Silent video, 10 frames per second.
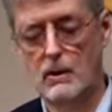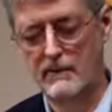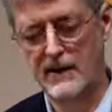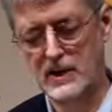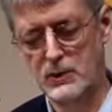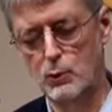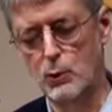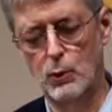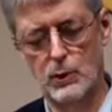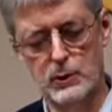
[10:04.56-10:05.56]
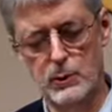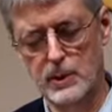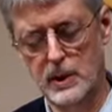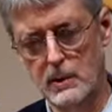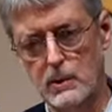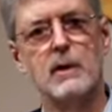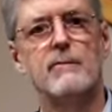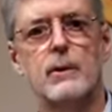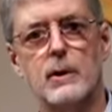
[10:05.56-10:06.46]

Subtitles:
hard and fast rules, will be looking for